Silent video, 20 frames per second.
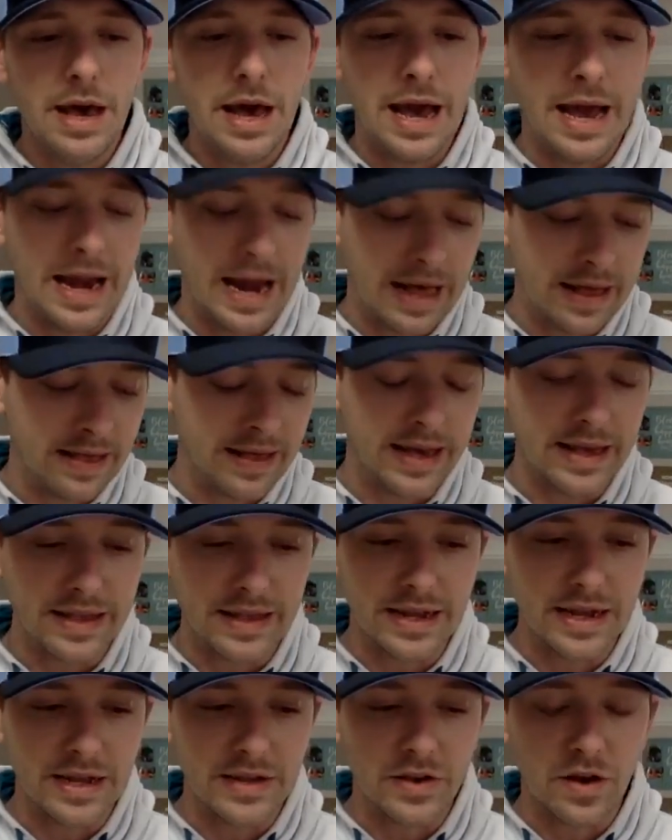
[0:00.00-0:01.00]
And I think
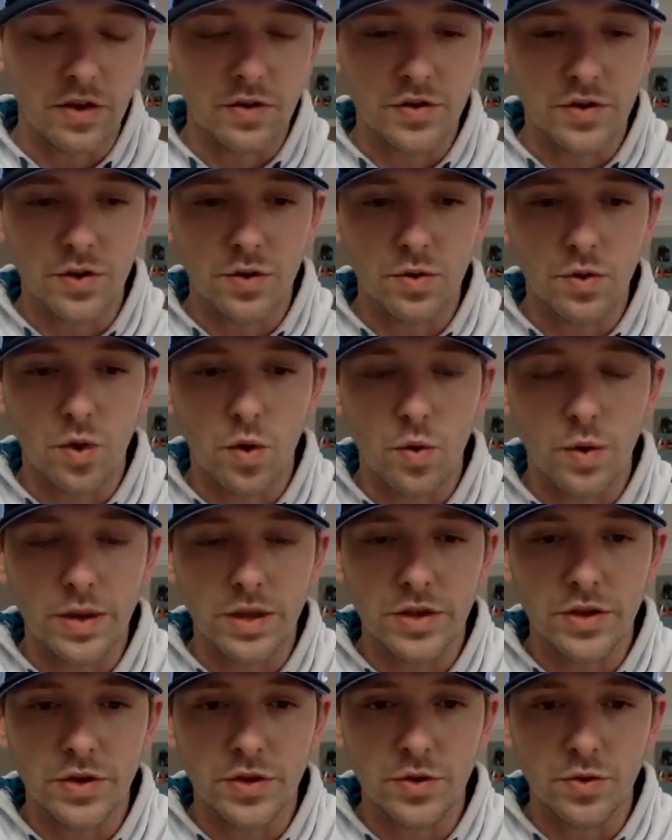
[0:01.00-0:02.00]
that it's also
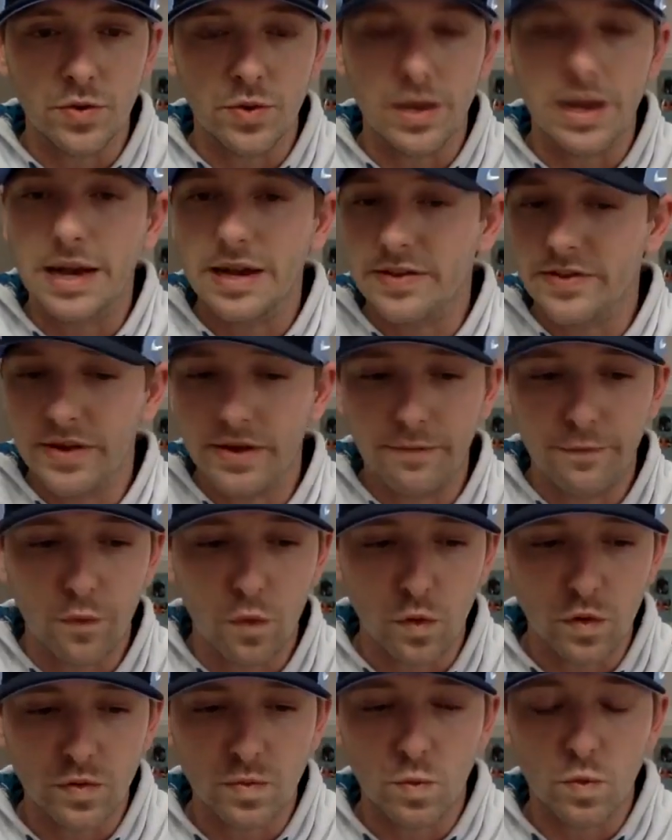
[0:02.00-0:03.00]
going to, like I said,
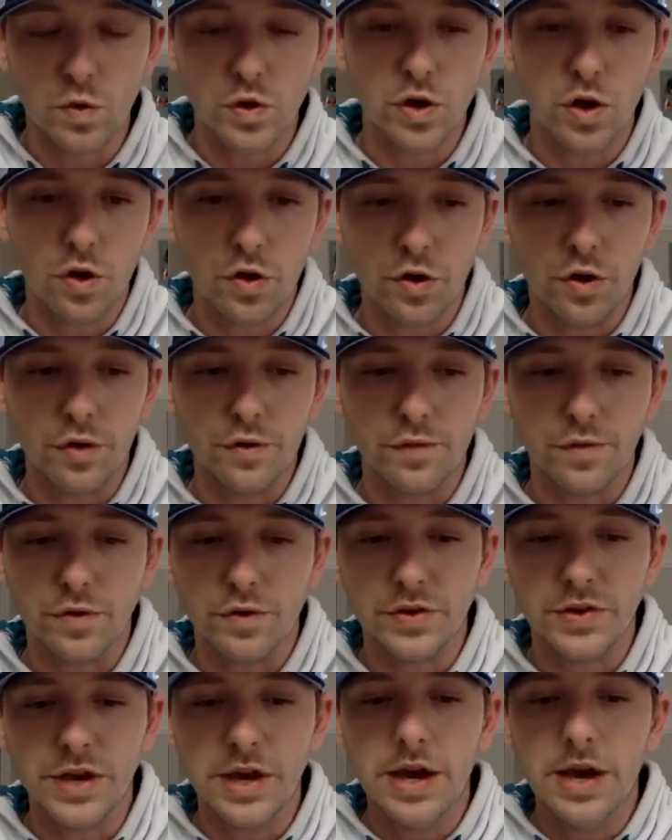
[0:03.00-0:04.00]
force more
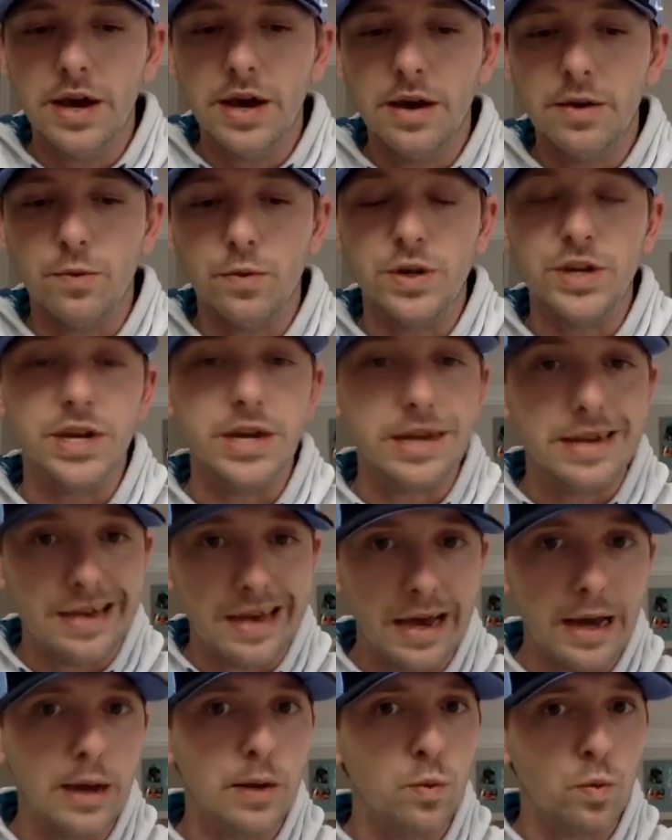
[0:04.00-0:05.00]
turnovers, which
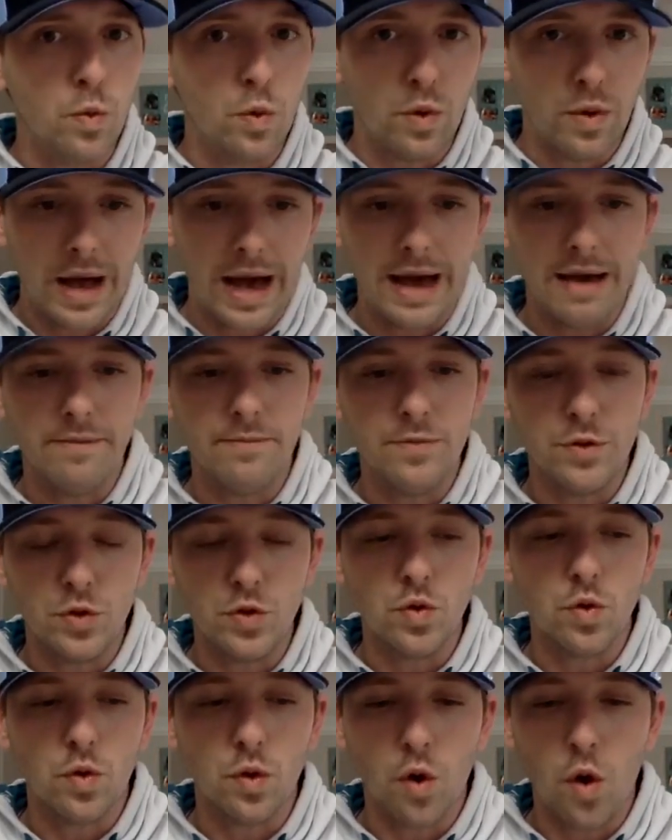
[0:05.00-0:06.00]
again will have New
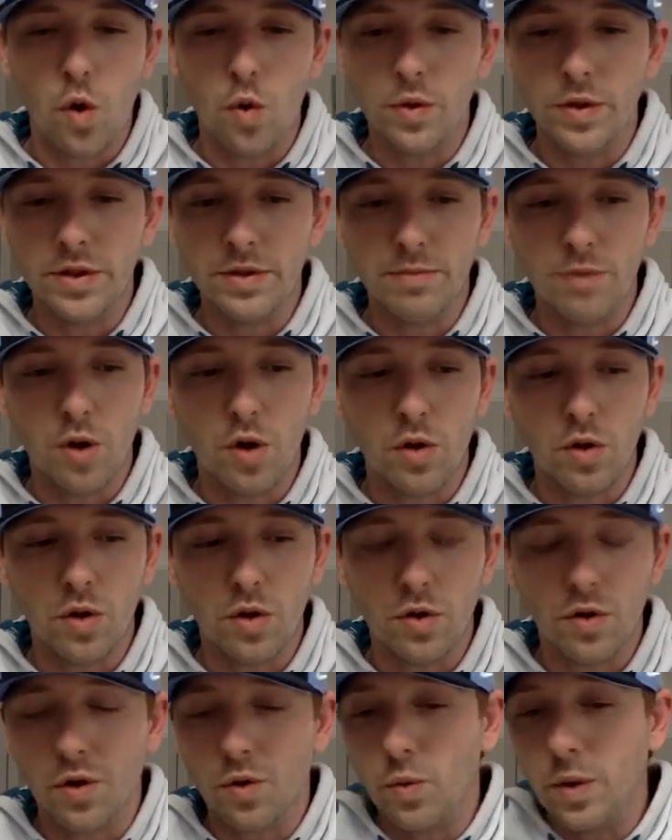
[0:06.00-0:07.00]
York holding the ball
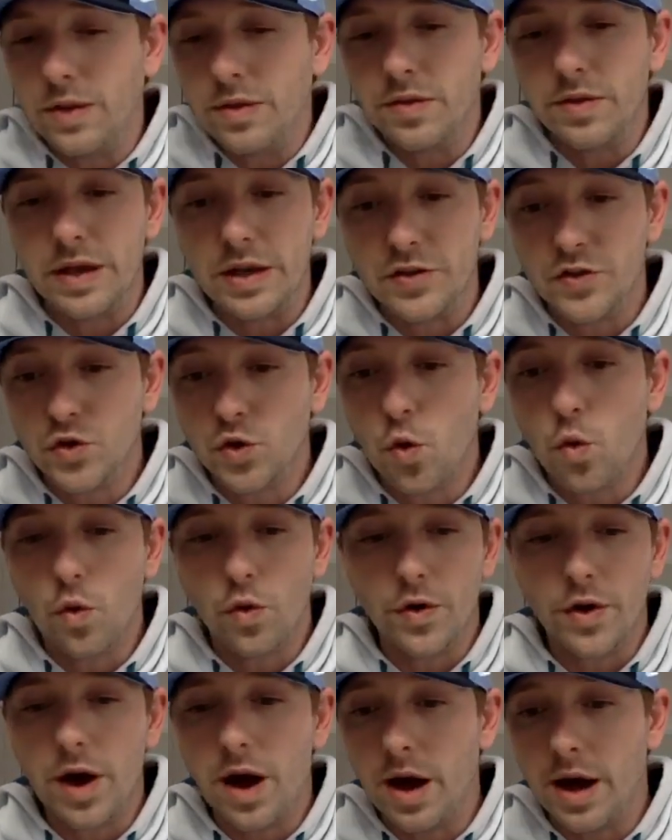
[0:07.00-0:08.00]
longer, whether they
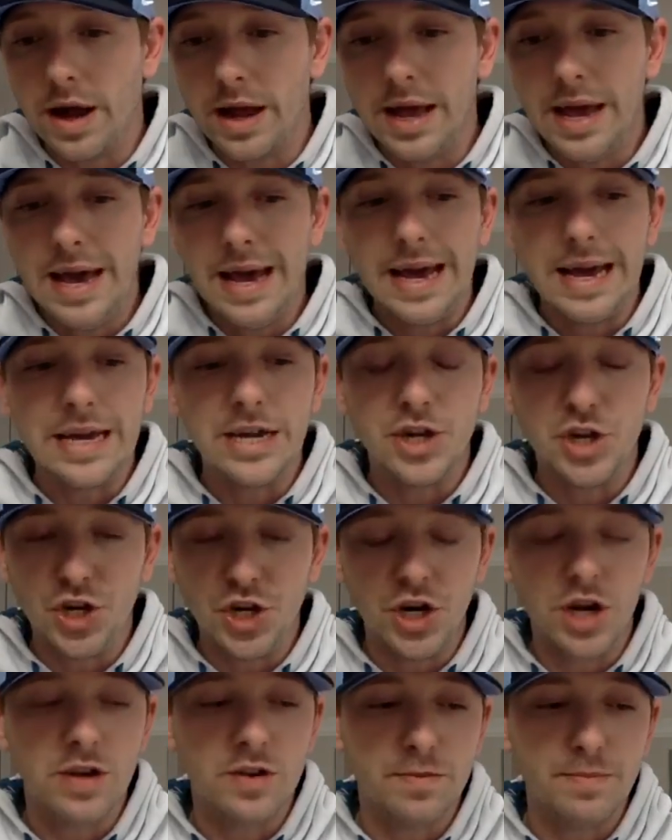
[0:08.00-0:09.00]
score or not. It's
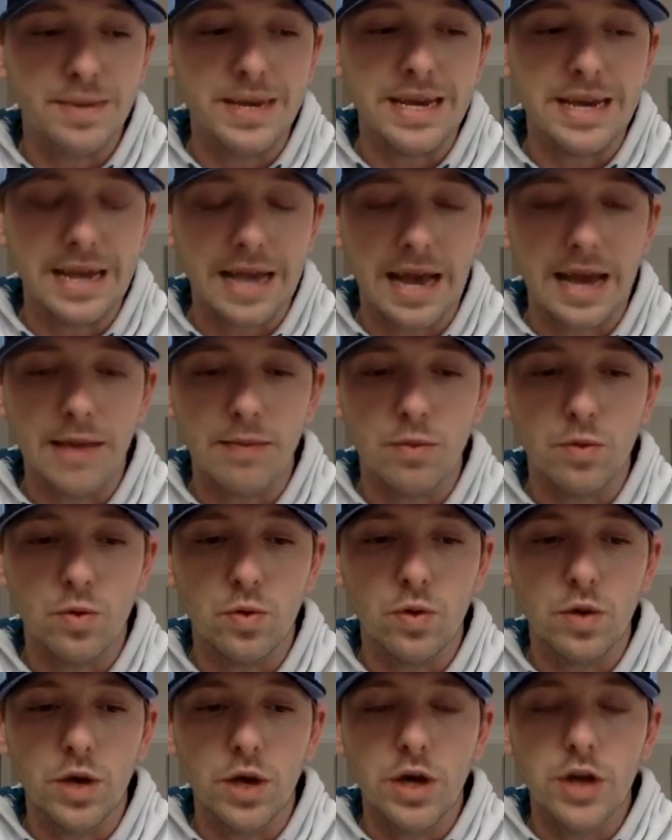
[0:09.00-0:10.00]
just being
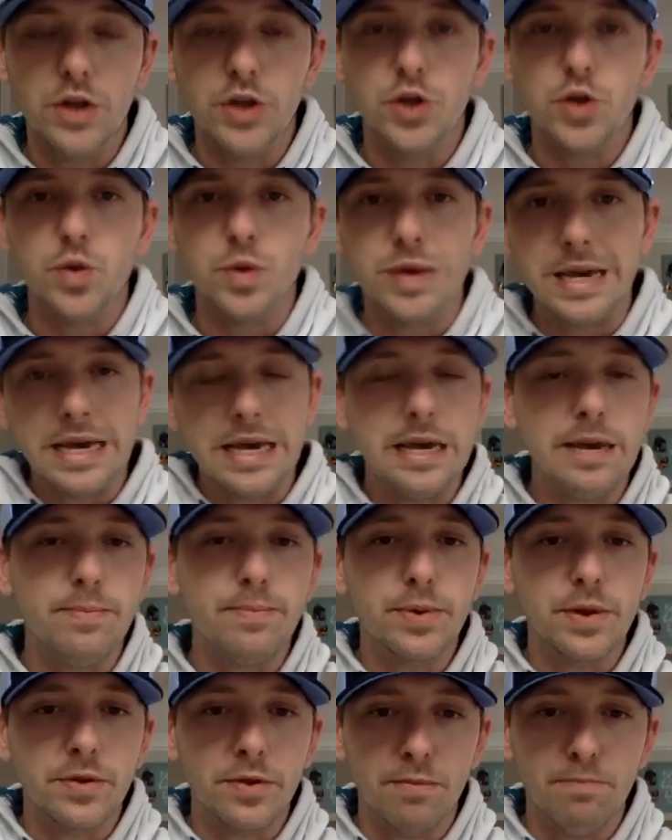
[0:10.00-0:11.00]
able to
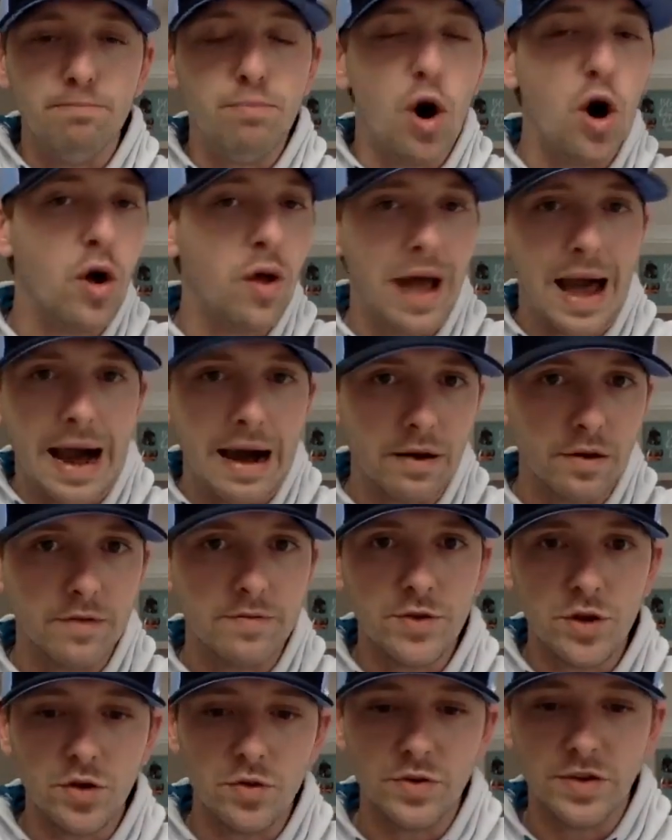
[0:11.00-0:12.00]
keep the ball out
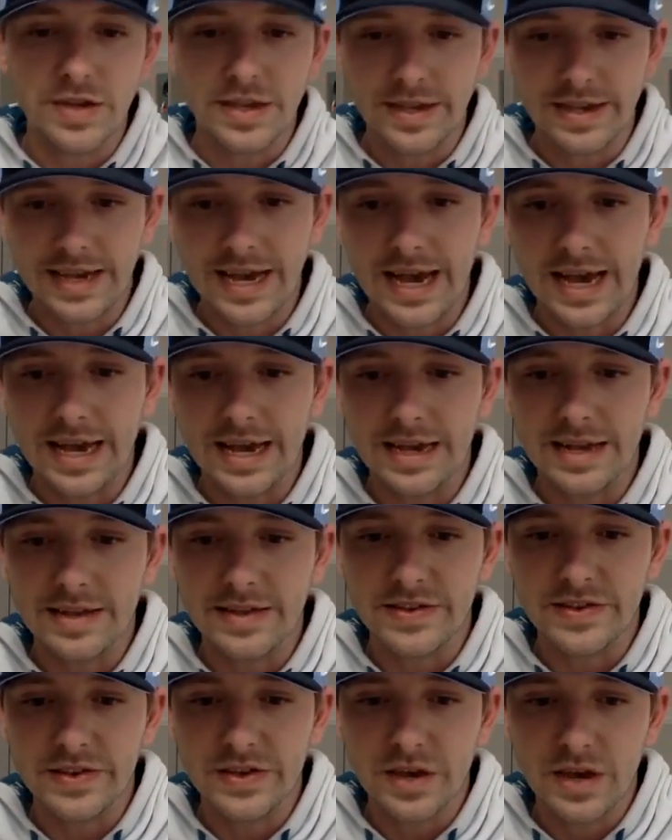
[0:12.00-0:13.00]
of Houston's
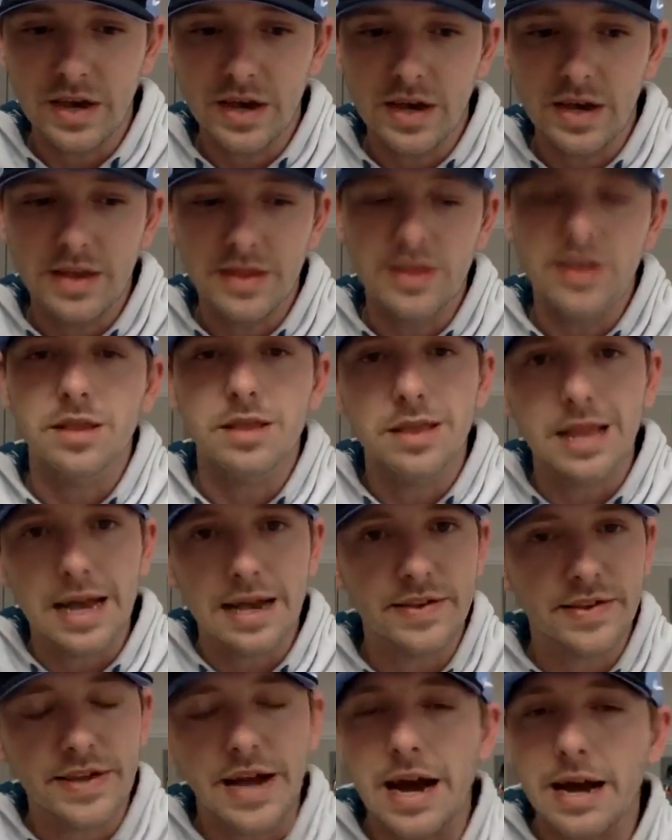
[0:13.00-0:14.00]
hands. The
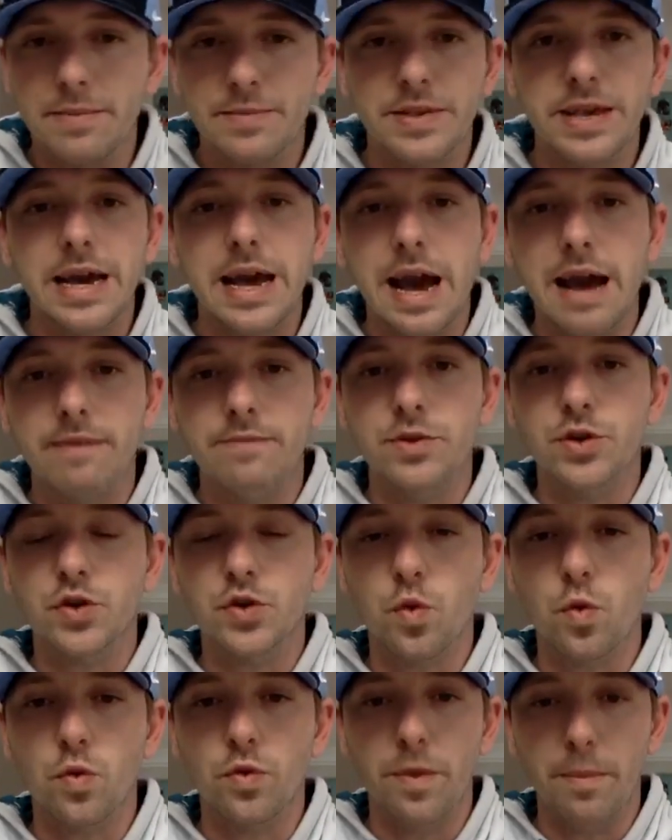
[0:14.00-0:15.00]
less times they have to
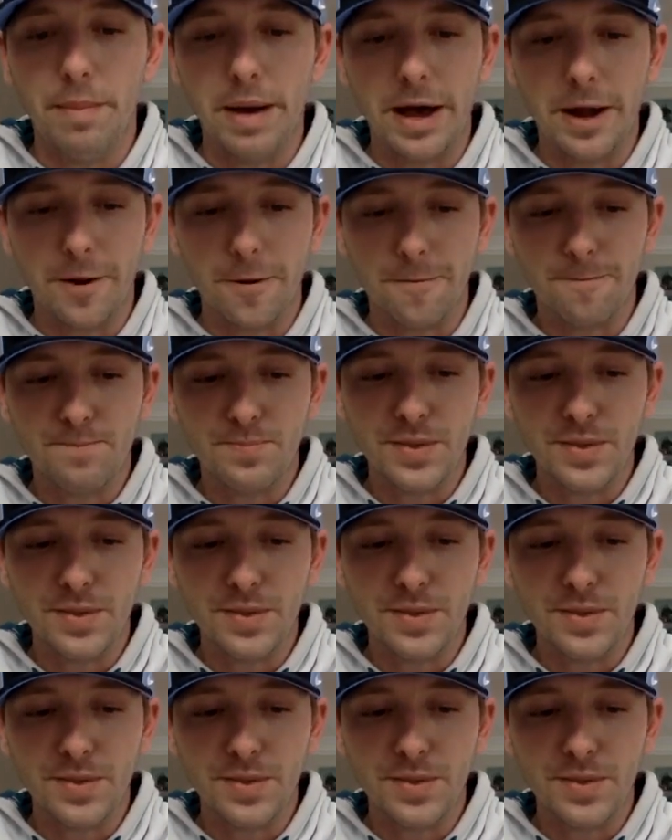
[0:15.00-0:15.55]
score, the better.